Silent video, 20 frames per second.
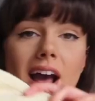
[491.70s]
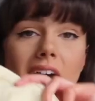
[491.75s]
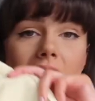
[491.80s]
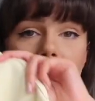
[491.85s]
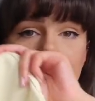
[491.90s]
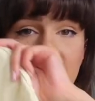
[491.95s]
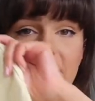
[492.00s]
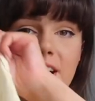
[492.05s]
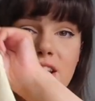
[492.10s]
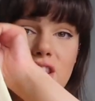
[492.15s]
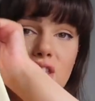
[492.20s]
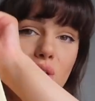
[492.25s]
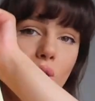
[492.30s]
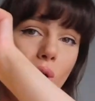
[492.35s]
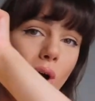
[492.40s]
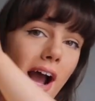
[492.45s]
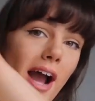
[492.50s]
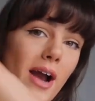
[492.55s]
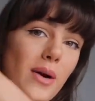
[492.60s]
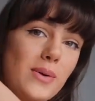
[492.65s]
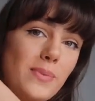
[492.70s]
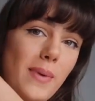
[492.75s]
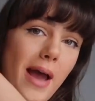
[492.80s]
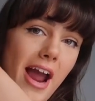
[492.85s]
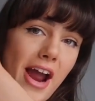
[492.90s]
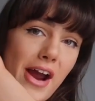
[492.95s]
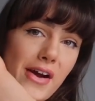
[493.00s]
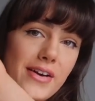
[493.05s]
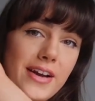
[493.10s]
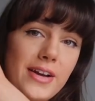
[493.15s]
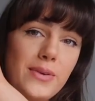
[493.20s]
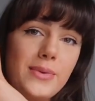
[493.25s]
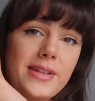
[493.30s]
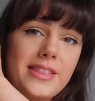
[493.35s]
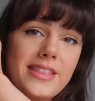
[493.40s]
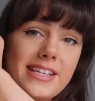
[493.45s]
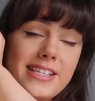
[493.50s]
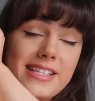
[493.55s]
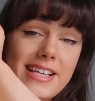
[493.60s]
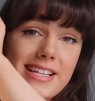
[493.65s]
I then thought I would pair it with
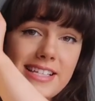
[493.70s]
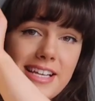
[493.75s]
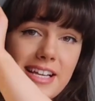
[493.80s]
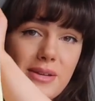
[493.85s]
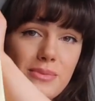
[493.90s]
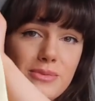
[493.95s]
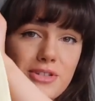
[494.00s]
this denim